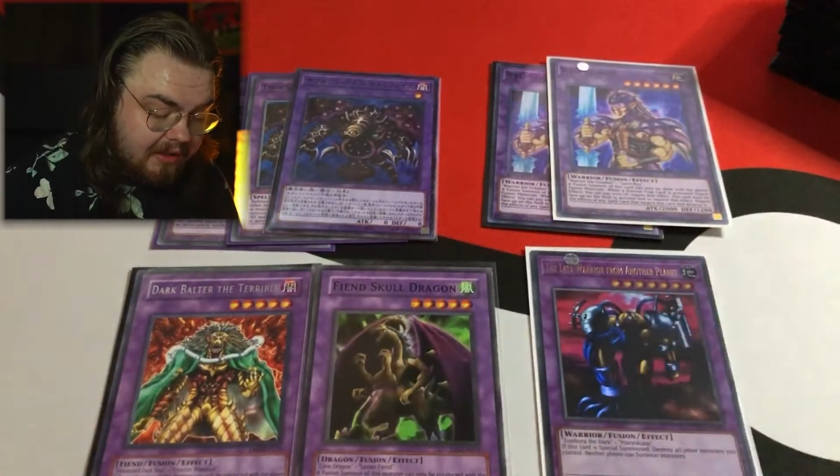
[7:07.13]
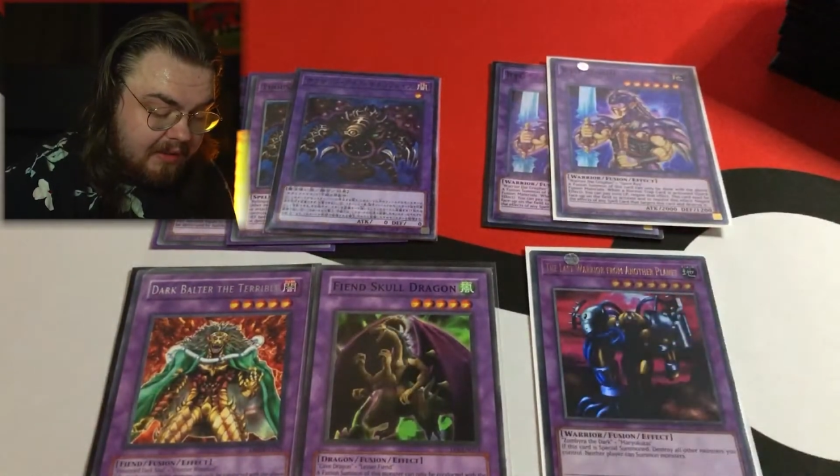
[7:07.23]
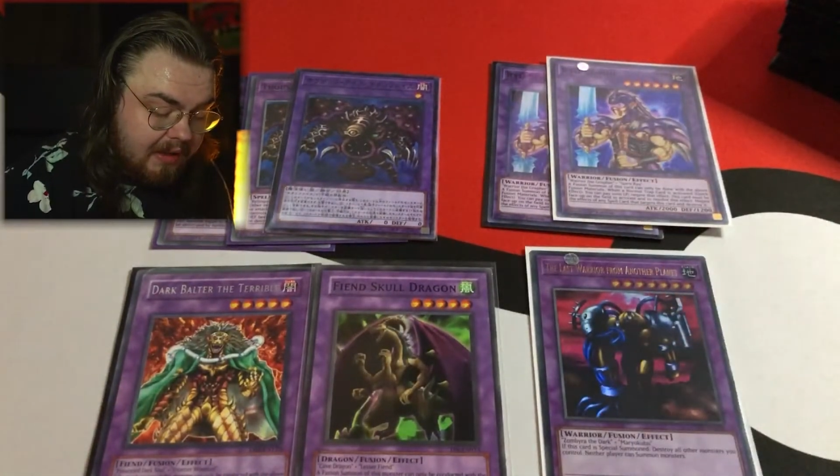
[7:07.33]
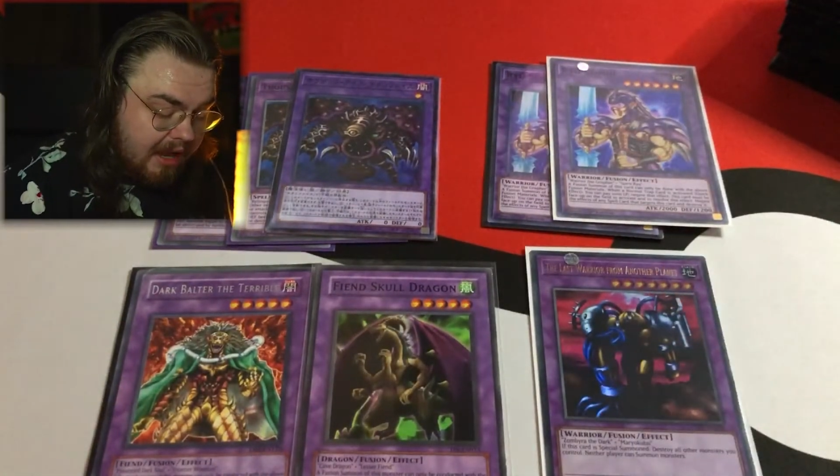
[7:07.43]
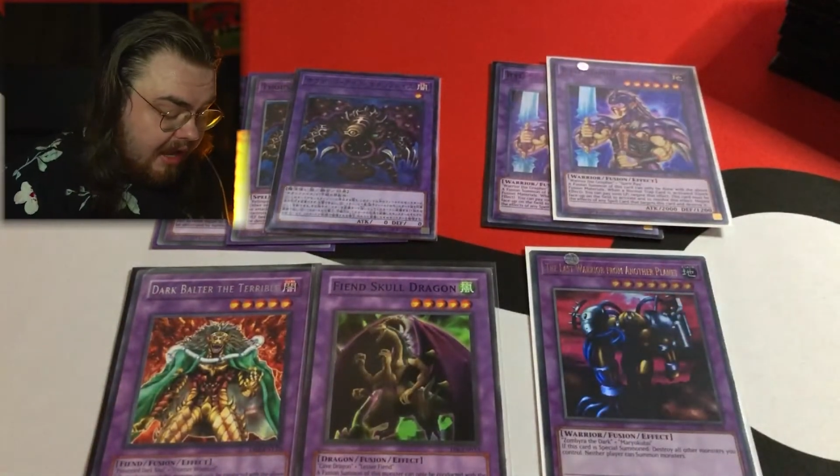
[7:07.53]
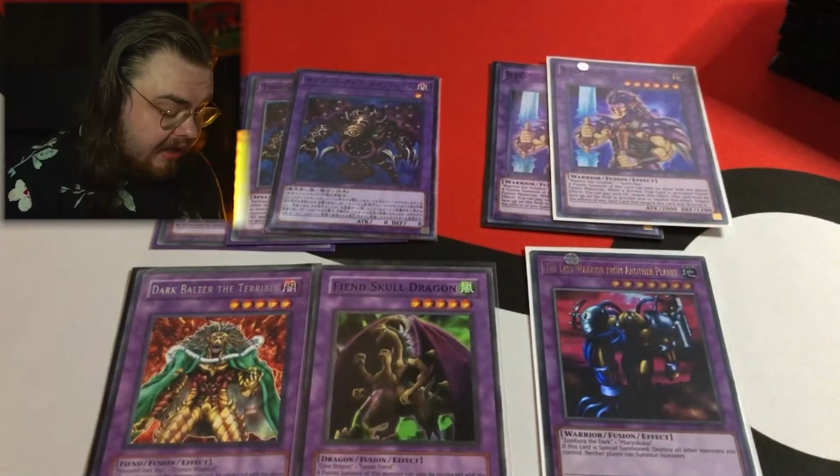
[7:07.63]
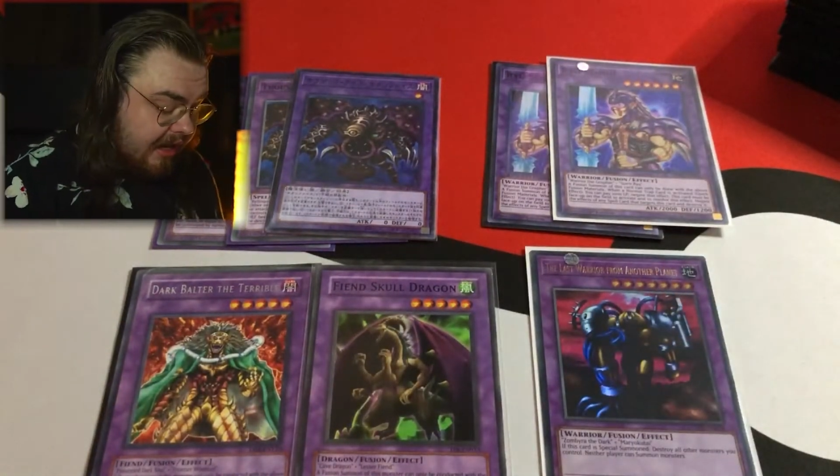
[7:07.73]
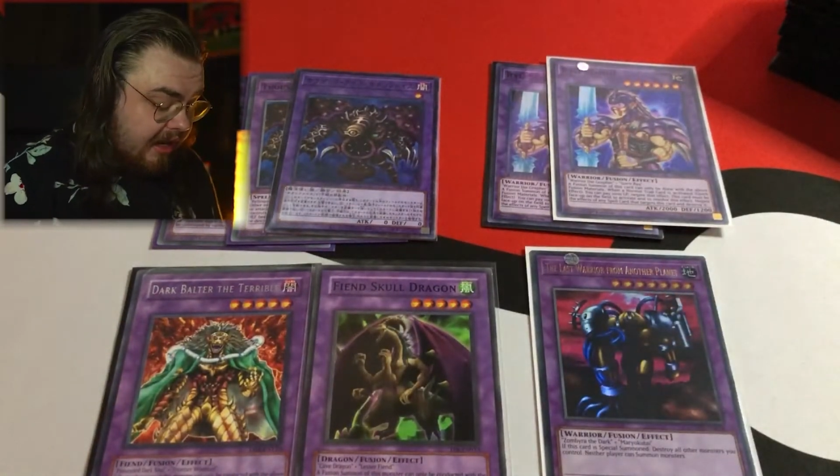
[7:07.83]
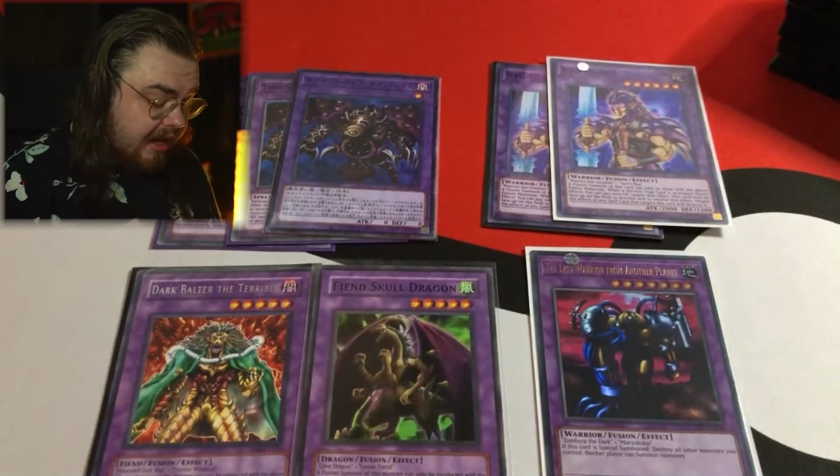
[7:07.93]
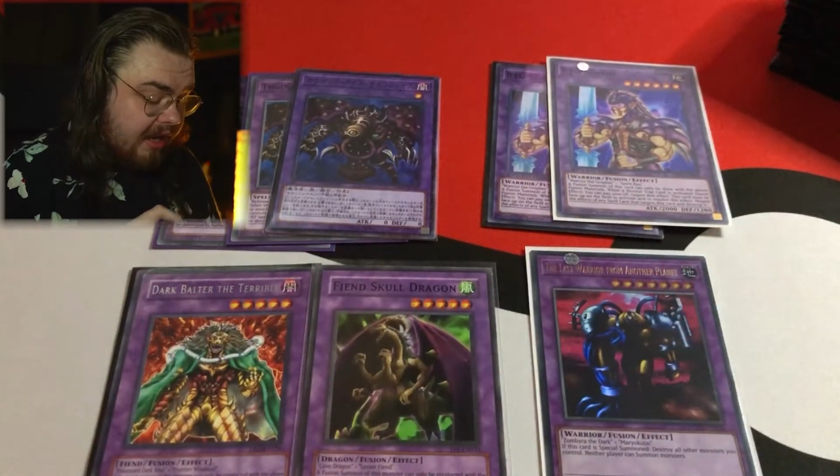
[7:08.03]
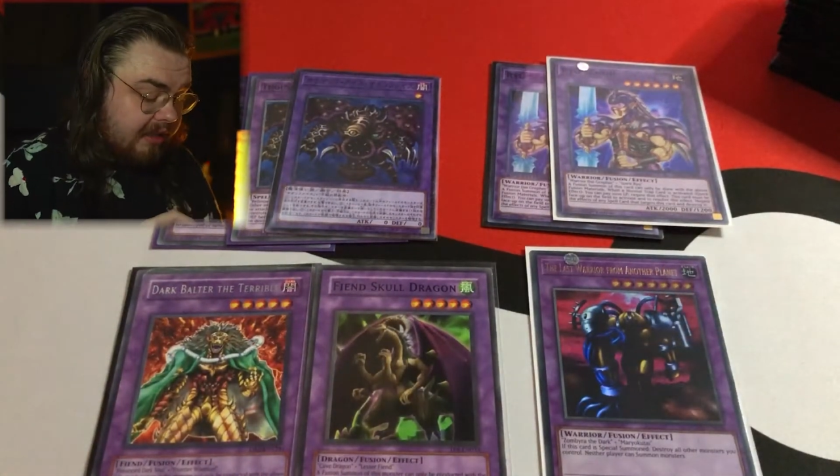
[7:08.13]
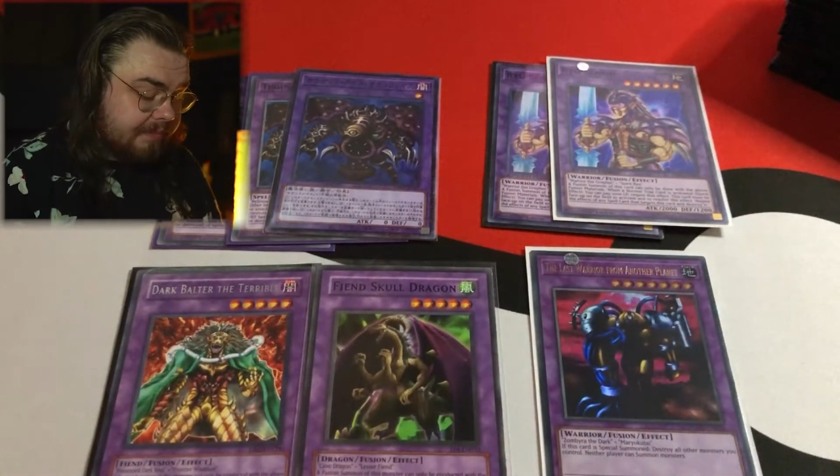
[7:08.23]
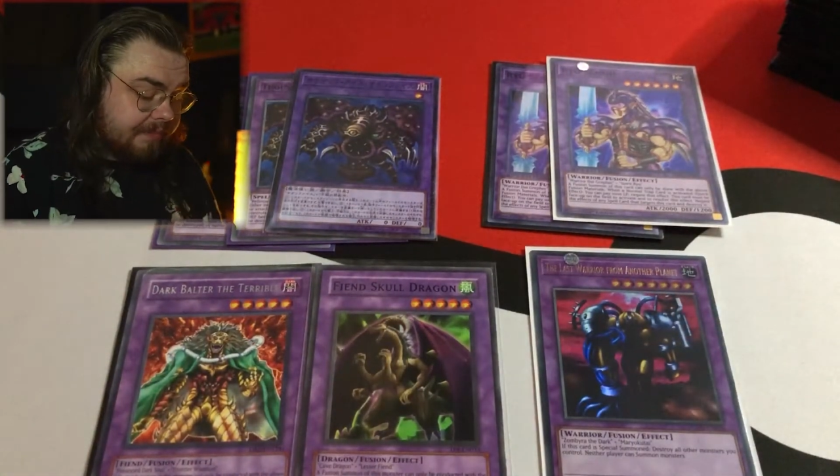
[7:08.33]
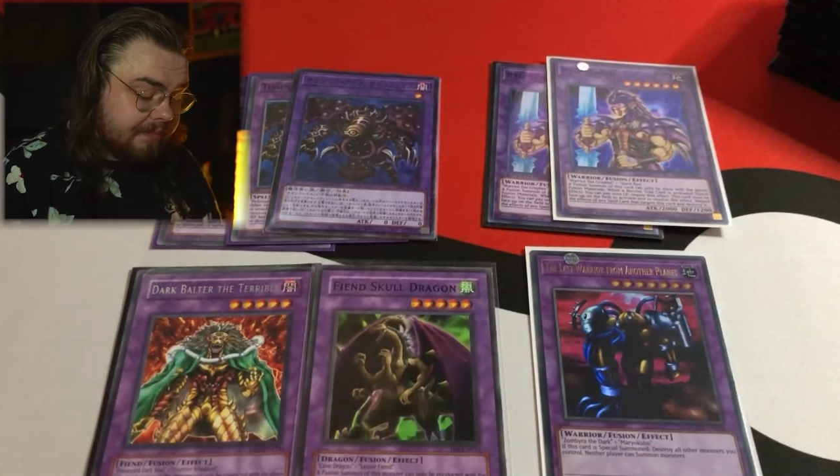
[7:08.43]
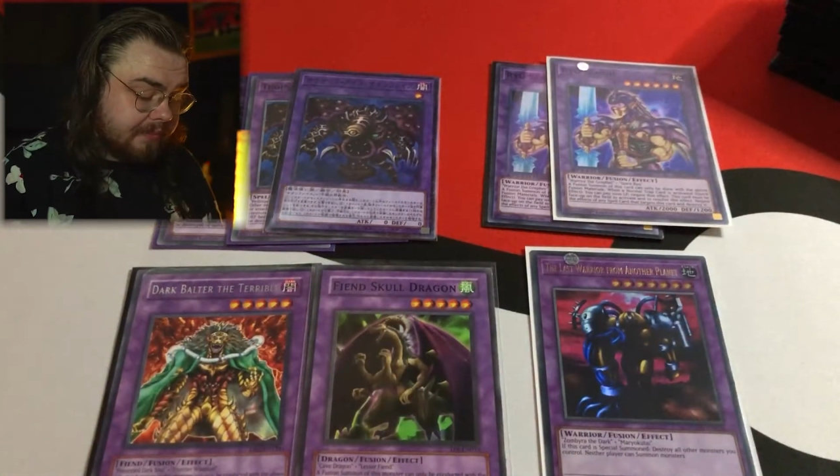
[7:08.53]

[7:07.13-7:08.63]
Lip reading: And then